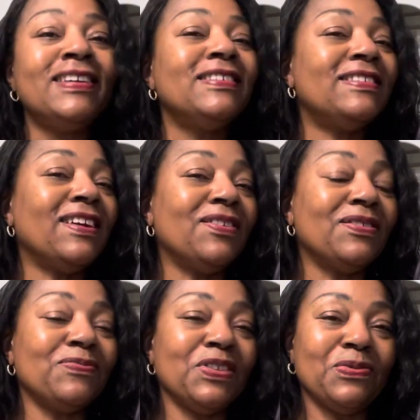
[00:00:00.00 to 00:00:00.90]

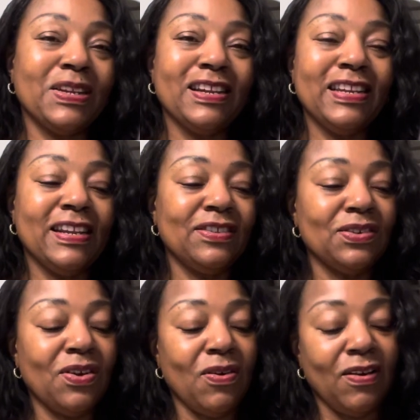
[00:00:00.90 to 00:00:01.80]
when you want to clean out your
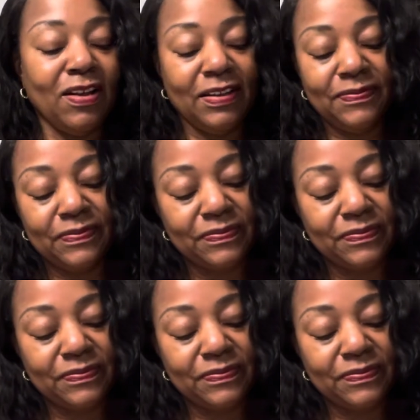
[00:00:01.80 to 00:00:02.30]
car,